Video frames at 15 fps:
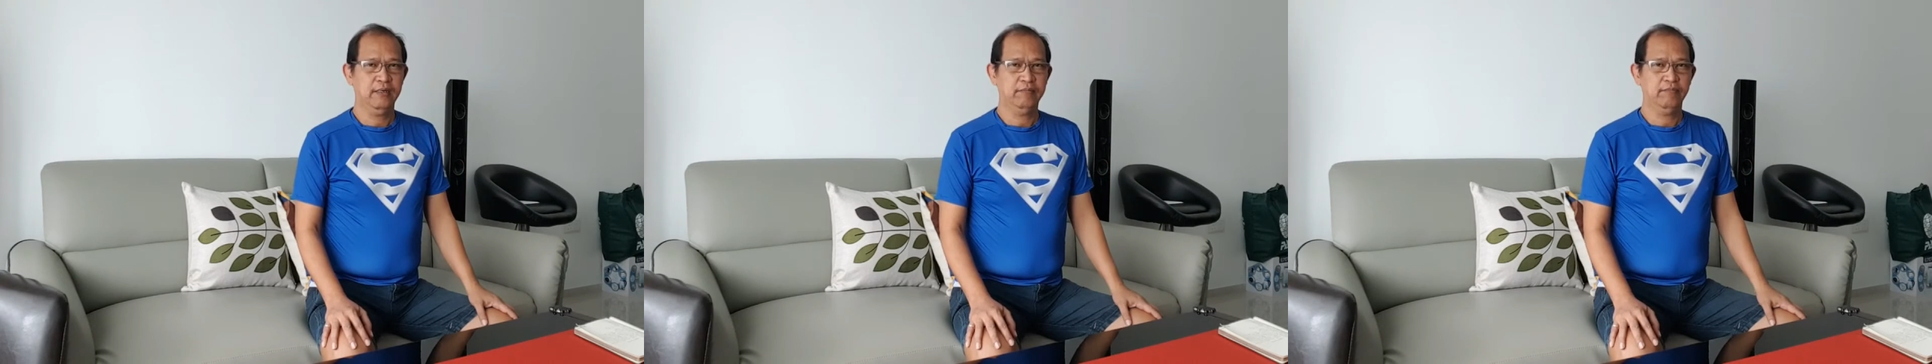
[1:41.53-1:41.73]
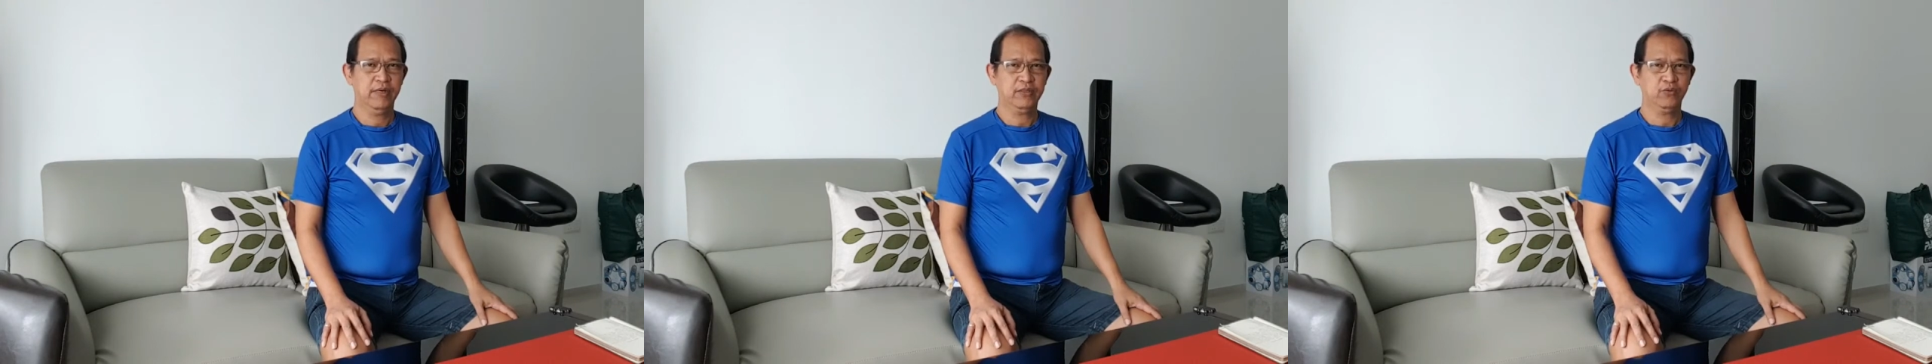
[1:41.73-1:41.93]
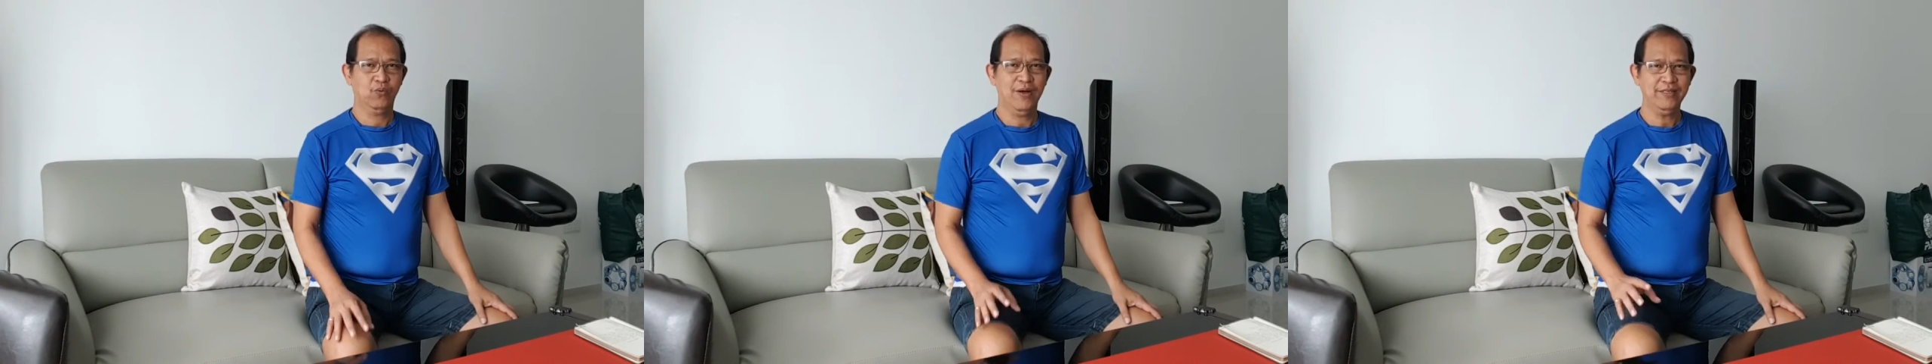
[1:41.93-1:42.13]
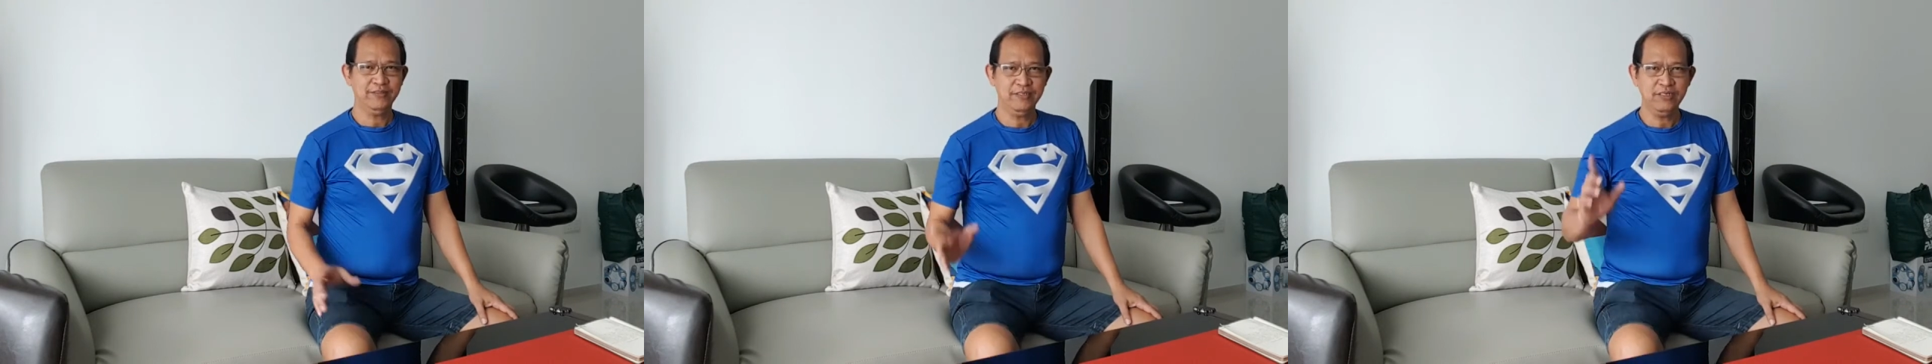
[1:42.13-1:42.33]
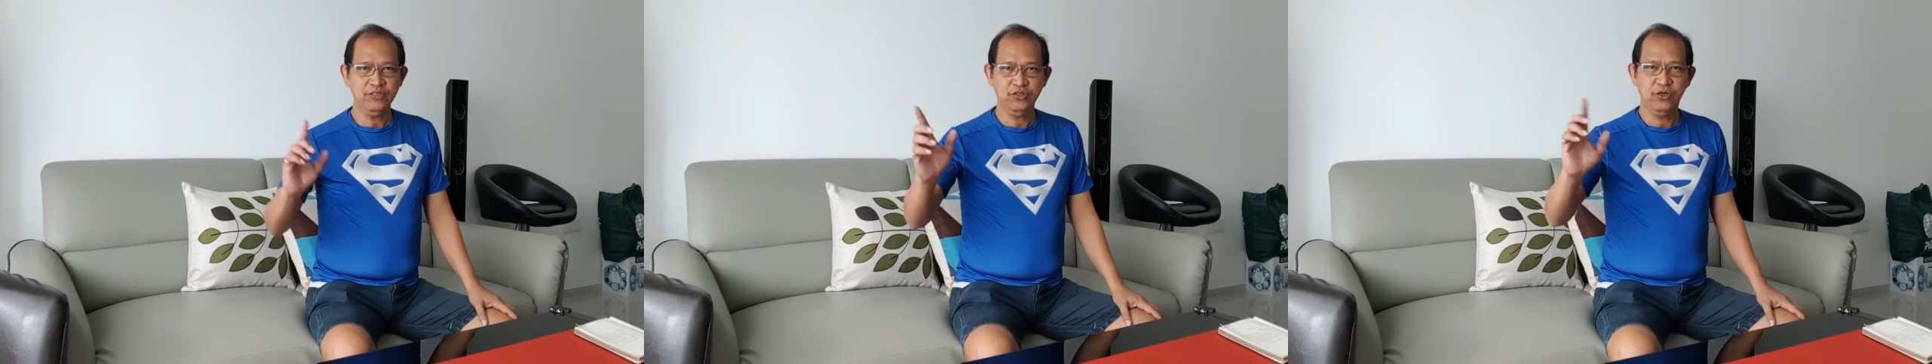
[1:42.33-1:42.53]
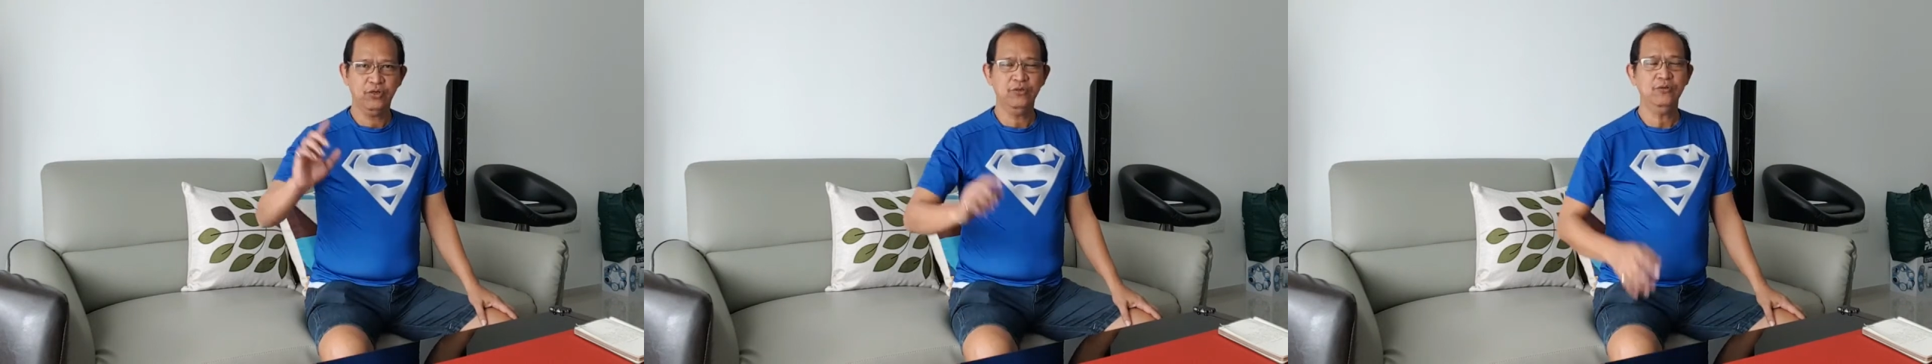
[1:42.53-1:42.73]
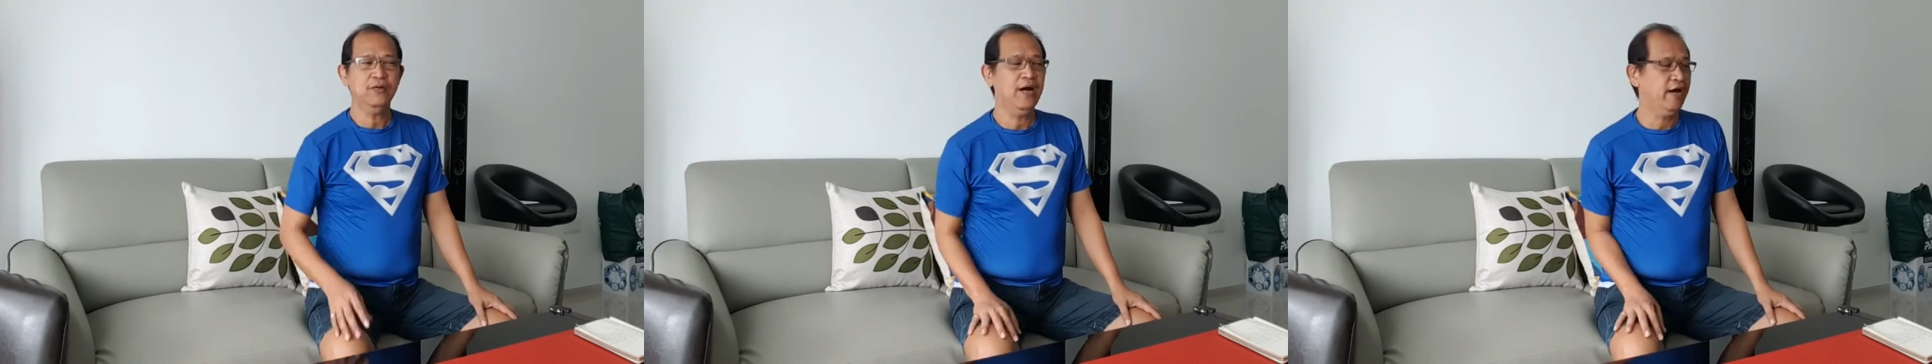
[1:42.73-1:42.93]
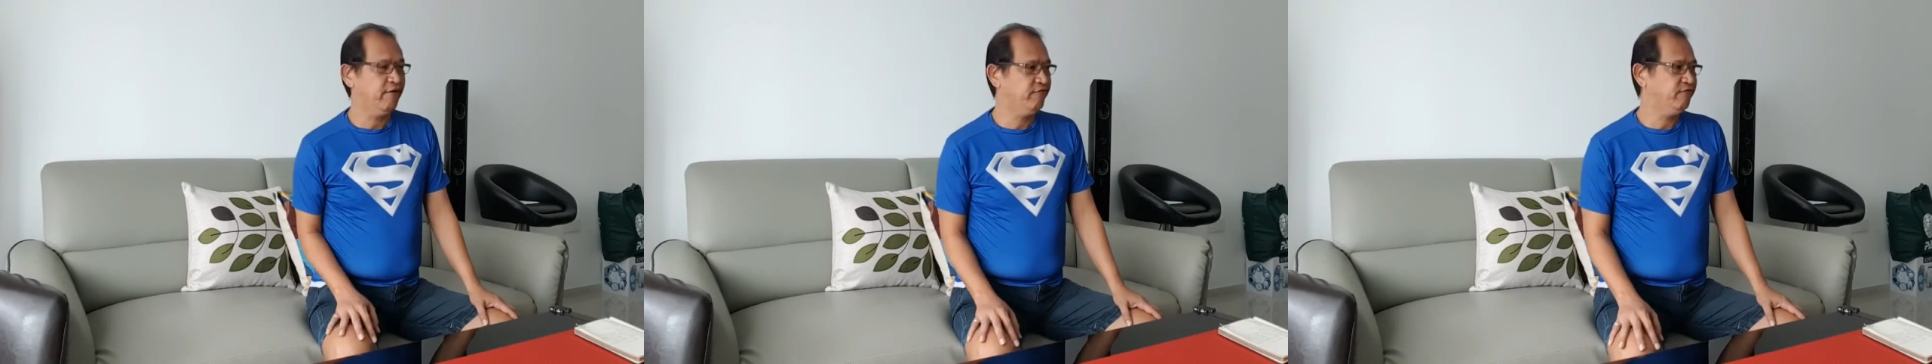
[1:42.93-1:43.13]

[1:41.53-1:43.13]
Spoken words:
But one thing though, I